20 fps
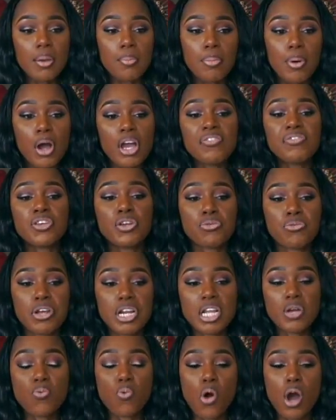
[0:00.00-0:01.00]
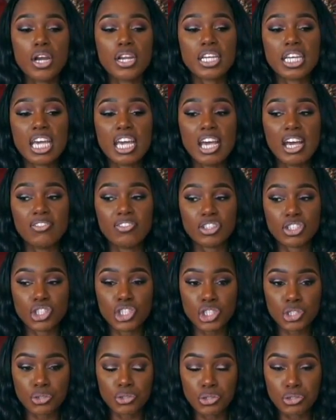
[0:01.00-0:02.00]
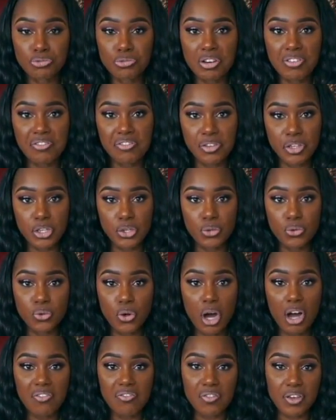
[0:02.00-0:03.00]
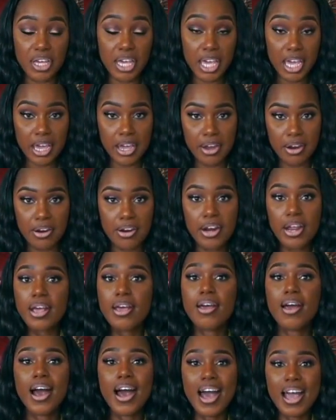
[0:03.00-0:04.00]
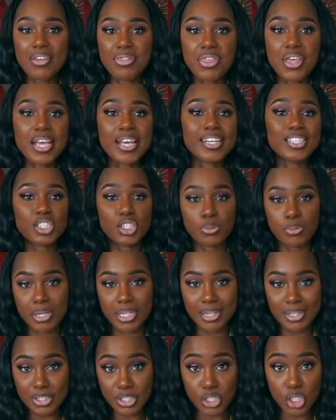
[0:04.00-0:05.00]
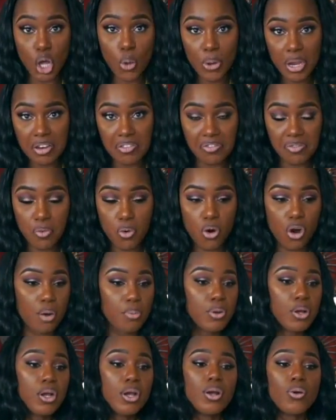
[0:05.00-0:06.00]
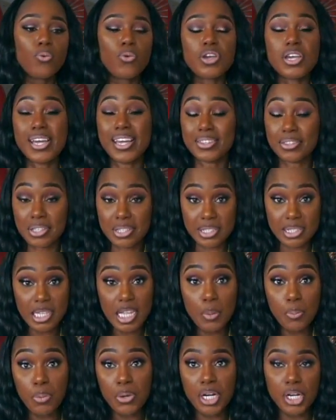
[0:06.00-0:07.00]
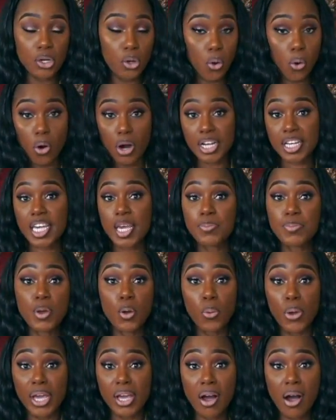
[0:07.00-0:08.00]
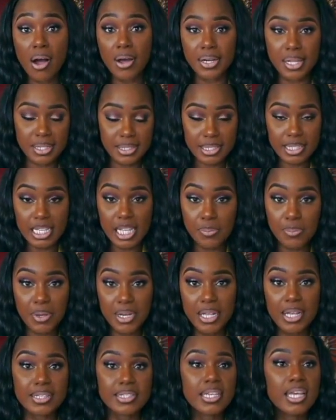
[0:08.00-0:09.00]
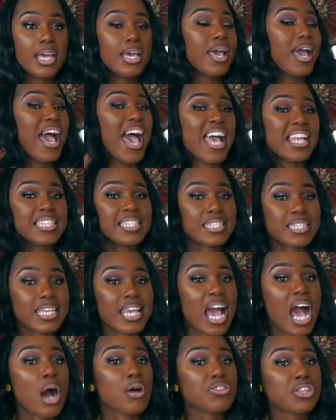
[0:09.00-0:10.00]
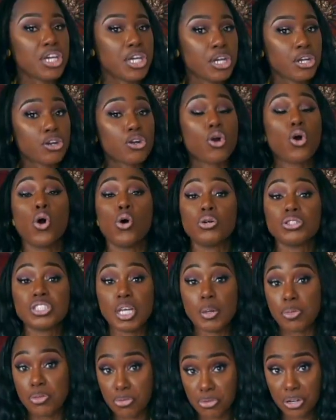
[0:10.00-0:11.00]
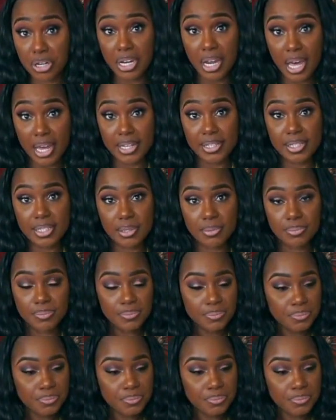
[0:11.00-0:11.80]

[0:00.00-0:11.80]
But if you really want to give a true review of a hair, I think it should be in a sewing form, where you get to sleep with it or keep your wig on and sleep in it and see how the hair holds up through the night.